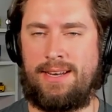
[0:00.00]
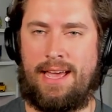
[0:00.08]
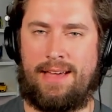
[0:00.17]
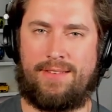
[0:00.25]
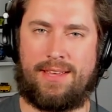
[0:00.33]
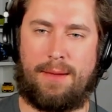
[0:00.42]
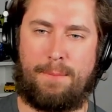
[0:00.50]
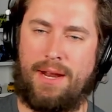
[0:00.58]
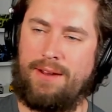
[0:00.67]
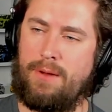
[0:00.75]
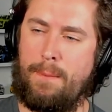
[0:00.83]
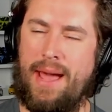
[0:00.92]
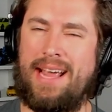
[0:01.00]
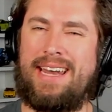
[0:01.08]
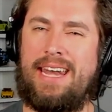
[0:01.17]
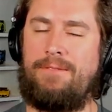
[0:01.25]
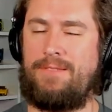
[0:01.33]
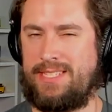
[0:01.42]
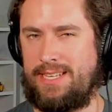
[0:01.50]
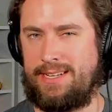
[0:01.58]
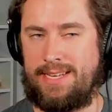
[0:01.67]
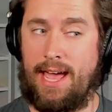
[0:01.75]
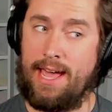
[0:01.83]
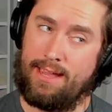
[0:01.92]
having a bit of a
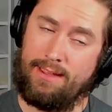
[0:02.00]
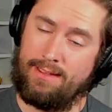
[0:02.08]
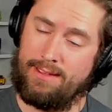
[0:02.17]
magnificent day.